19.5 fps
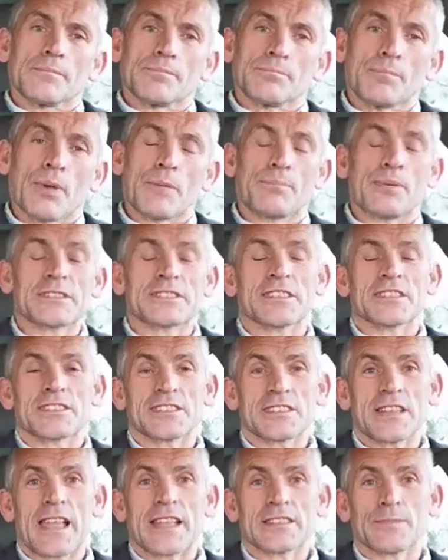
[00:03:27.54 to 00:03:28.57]
but business
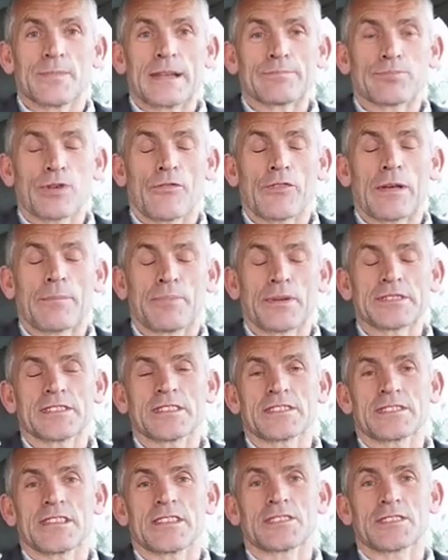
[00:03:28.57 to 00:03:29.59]
isn't there to make profit. A
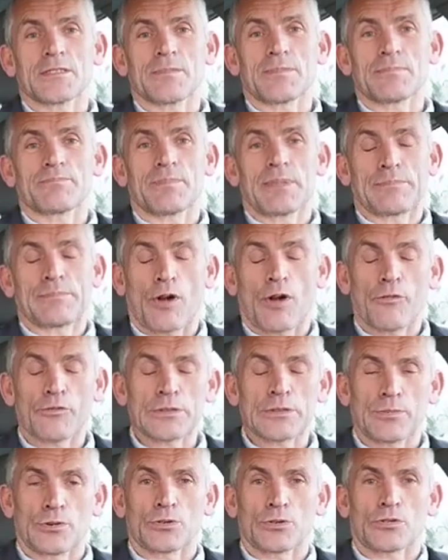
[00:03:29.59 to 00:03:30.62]
business needs to be
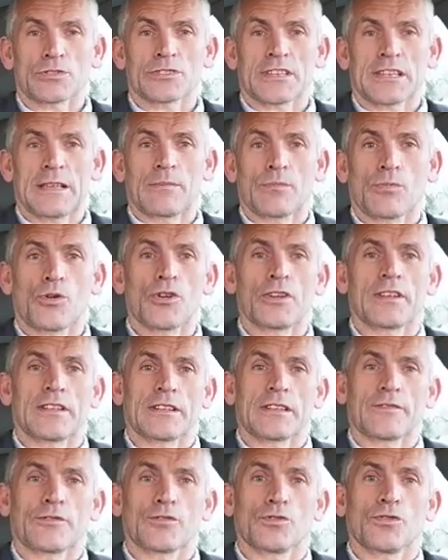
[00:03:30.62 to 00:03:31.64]
profitable in order to keep
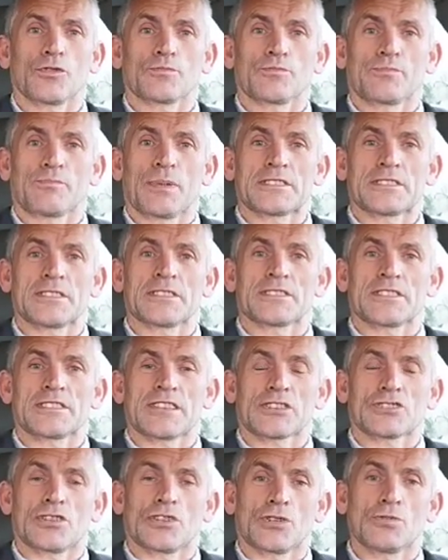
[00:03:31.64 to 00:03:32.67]
working. If your business is
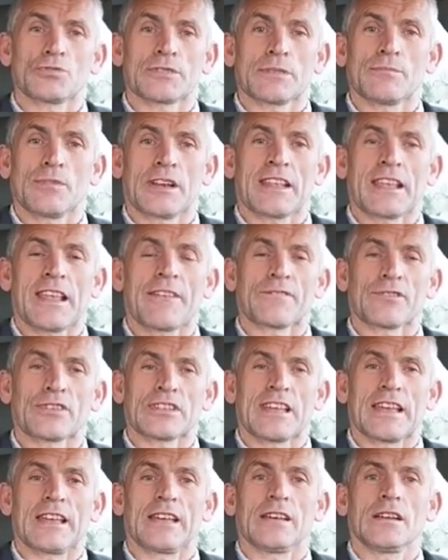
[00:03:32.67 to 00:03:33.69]
actually losing money every
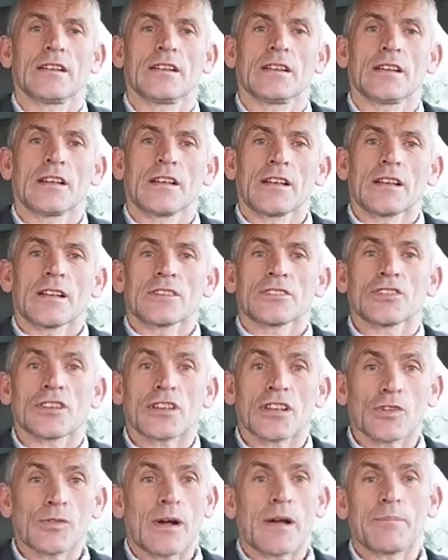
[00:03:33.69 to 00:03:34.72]
year, you're
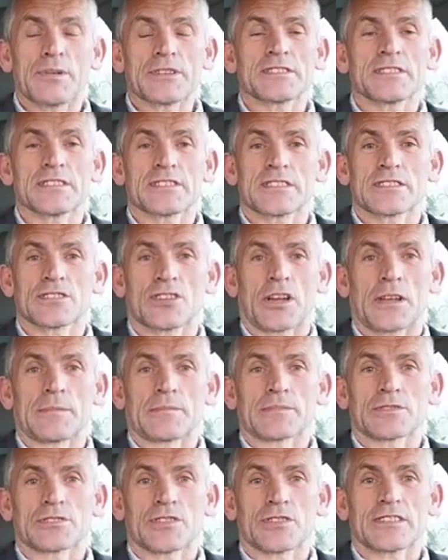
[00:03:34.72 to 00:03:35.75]
going to go out of business in time.
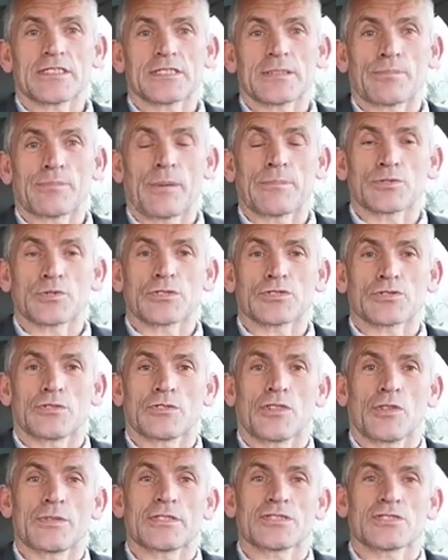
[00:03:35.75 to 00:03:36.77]
So that's the problem. So
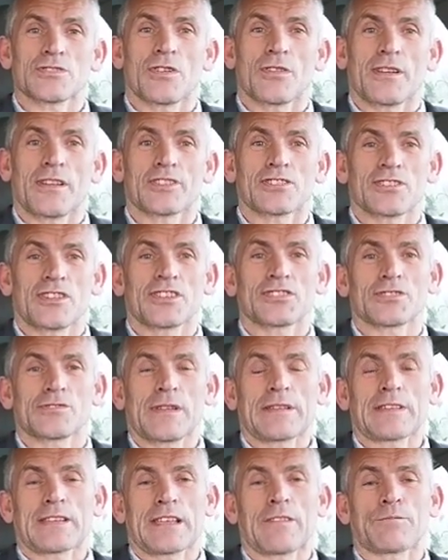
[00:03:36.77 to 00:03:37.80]
although it's nice
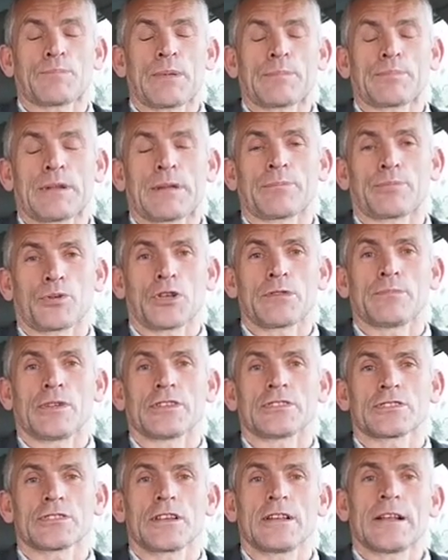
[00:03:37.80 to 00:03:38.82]
to give people
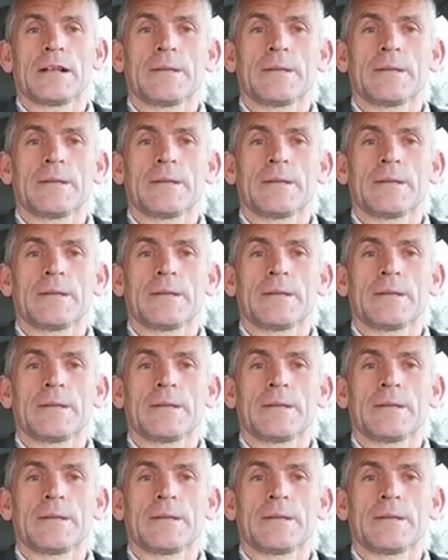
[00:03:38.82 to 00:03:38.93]
employment,